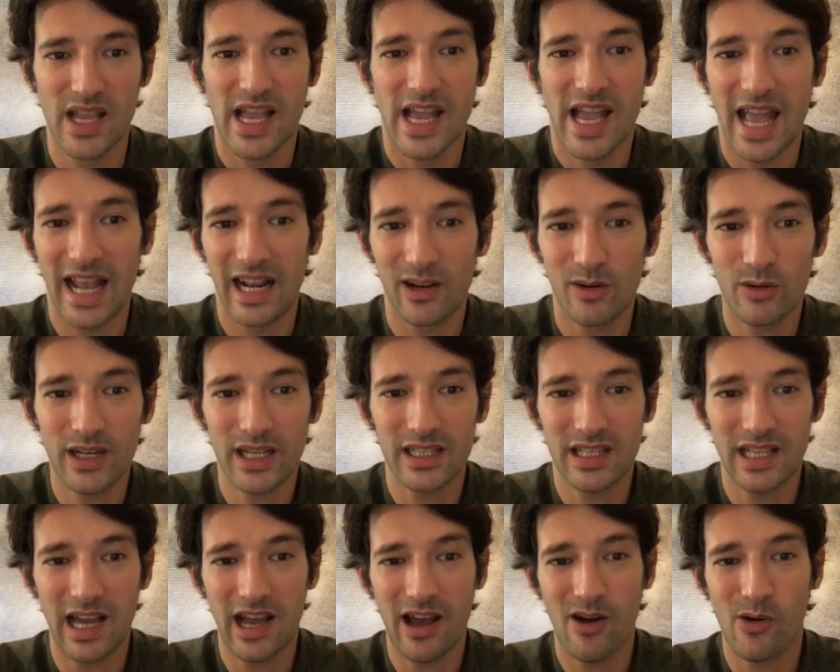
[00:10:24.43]
And look at
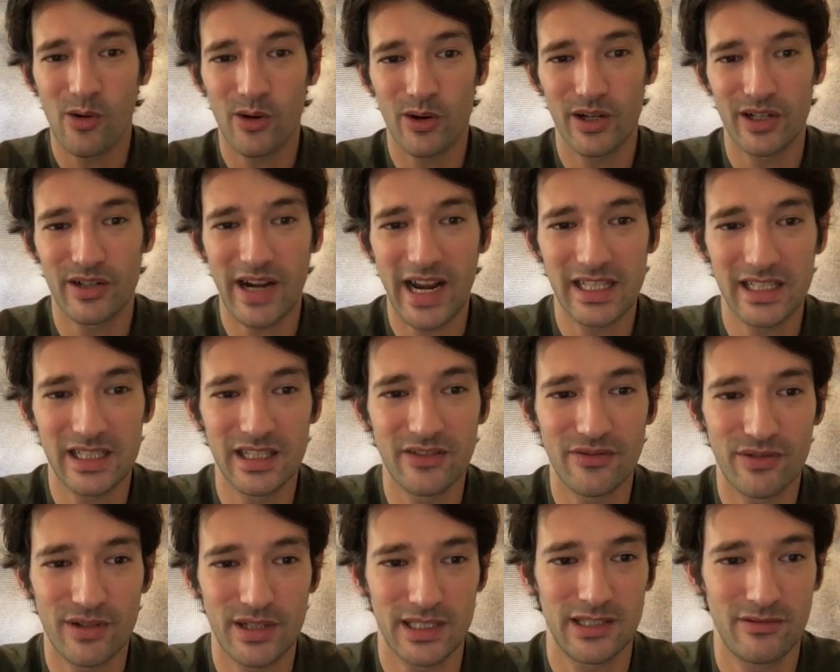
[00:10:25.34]
how great the
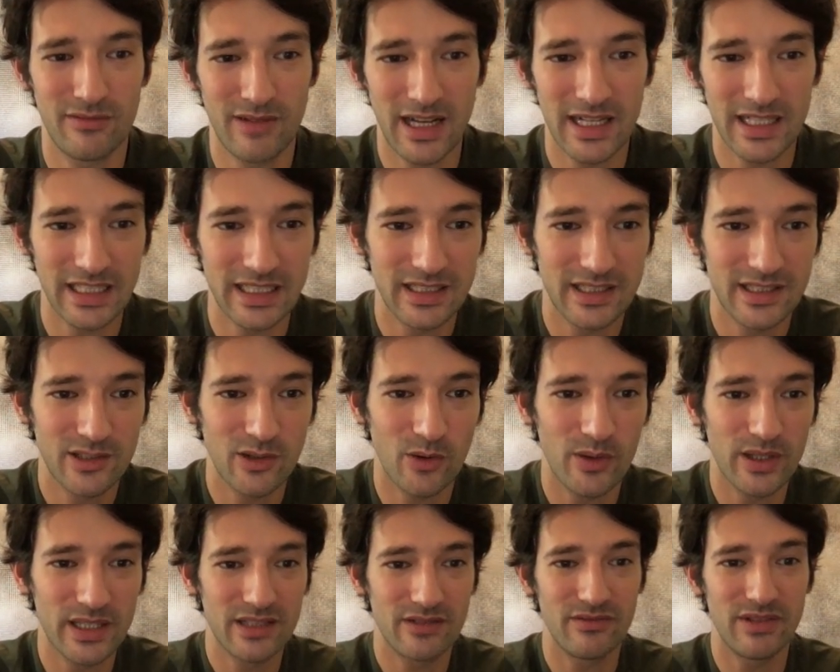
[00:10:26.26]
first one is. So
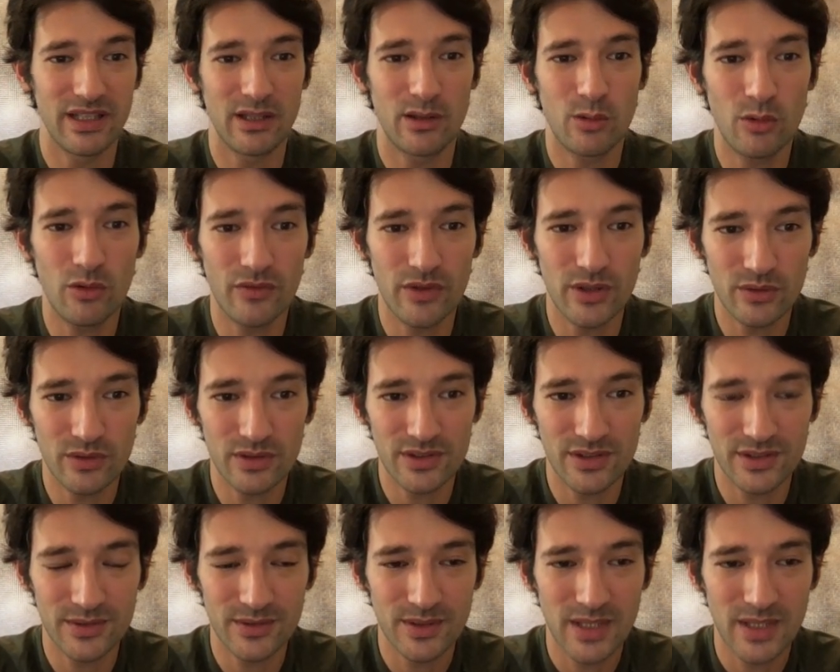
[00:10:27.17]
it's Vitruvius,